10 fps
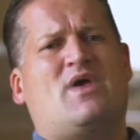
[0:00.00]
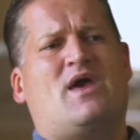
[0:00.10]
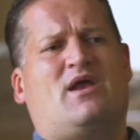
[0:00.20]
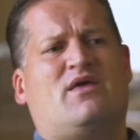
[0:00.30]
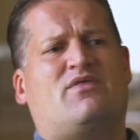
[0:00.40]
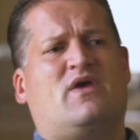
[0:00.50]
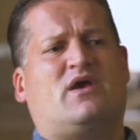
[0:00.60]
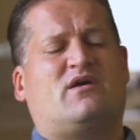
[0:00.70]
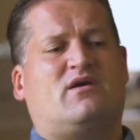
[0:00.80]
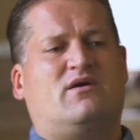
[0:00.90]
And I
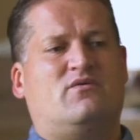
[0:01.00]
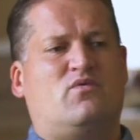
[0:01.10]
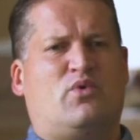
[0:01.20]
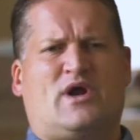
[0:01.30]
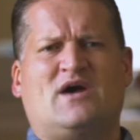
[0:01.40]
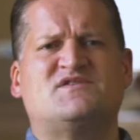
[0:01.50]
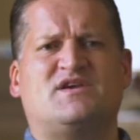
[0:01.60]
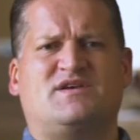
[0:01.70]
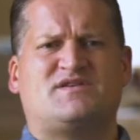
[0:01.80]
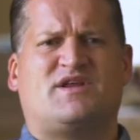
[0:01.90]
think what I've
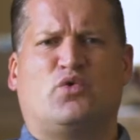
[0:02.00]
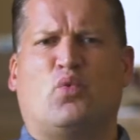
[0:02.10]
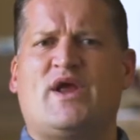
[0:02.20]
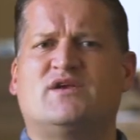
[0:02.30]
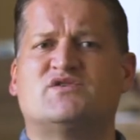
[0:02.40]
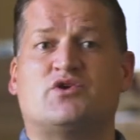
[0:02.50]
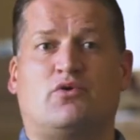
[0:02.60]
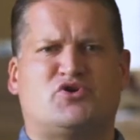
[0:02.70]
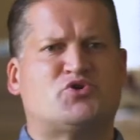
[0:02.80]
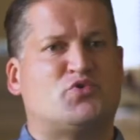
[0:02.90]
seen is that it rings
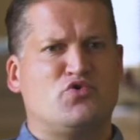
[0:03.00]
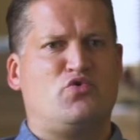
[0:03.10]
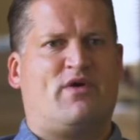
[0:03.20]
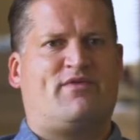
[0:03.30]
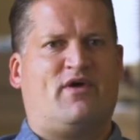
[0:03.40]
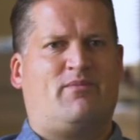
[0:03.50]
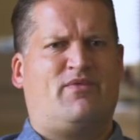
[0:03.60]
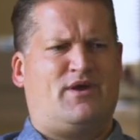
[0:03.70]
so true with them.